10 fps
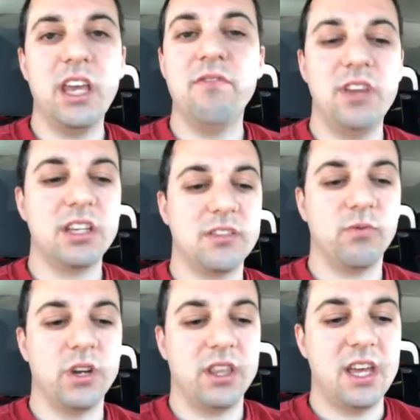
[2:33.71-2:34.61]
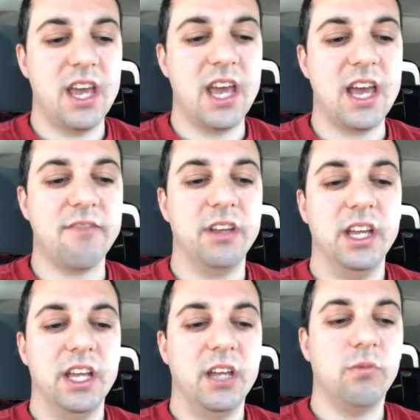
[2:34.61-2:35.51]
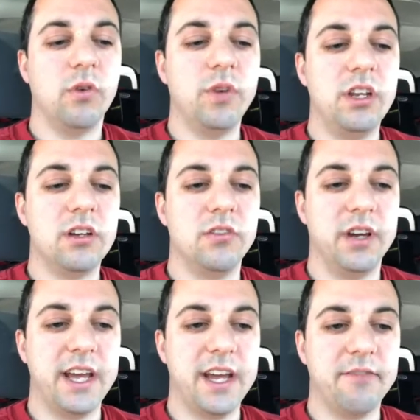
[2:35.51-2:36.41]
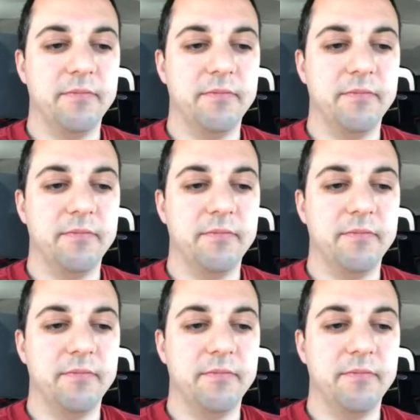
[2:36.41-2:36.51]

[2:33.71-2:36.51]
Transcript: envious of what they have and what we don't have.